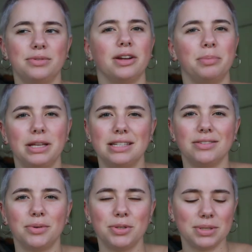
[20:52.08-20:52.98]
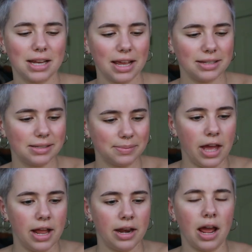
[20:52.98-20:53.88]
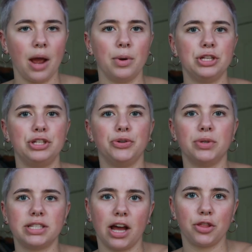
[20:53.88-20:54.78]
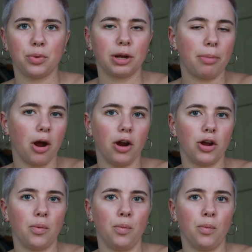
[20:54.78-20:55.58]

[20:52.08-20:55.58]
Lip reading: was very peaceful, which was nice. Then I went to Southwark Park,